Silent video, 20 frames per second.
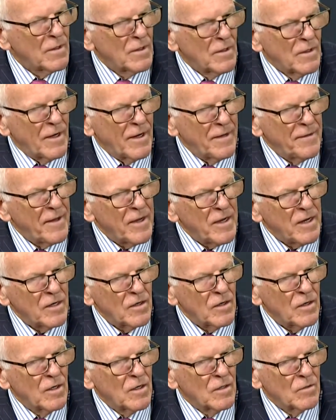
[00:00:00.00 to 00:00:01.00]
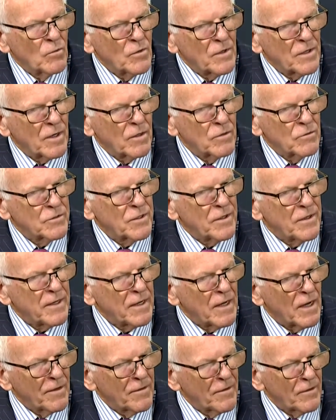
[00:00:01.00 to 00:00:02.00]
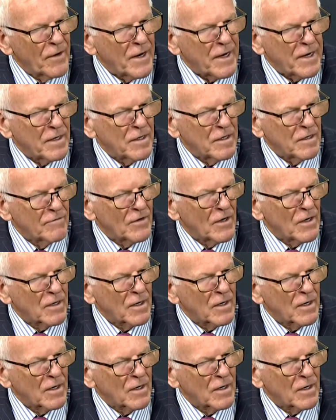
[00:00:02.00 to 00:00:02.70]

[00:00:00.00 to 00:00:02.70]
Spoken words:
And then we go to the other end of our